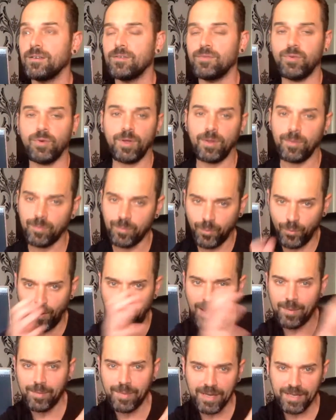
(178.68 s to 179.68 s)
for a
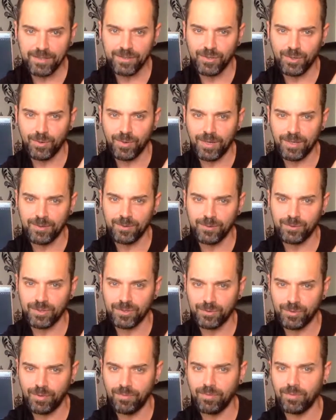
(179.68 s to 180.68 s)
brand made tone, I use
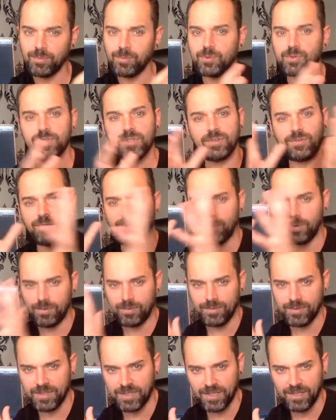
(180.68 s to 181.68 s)
a treble booster.
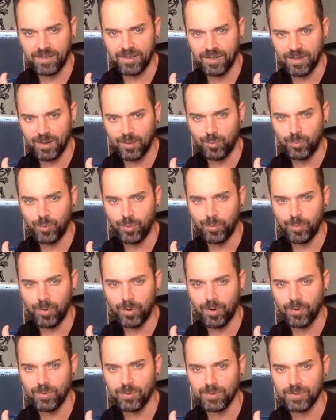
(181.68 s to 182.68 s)
For general
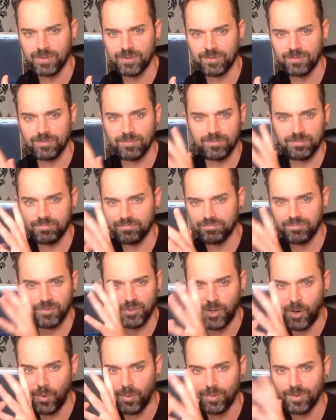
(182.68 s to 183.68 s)
purpose
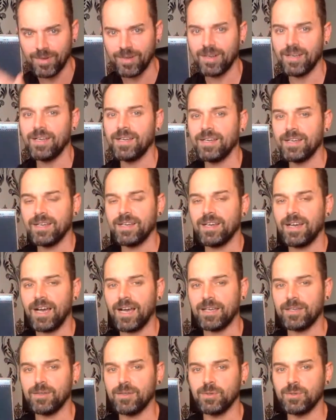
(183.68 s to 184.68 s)
tone,
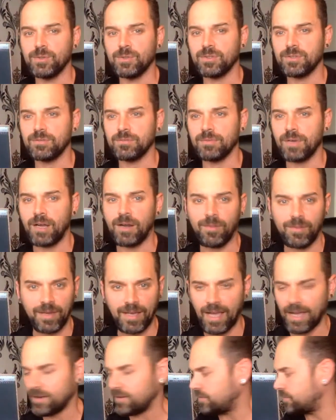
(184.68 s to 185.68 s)
I use another
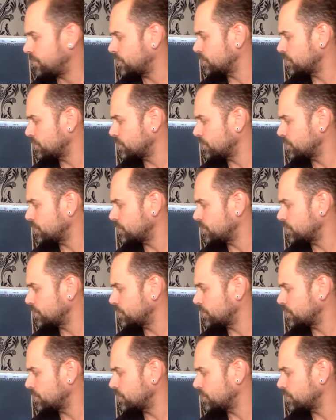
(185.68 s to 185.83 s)
kind of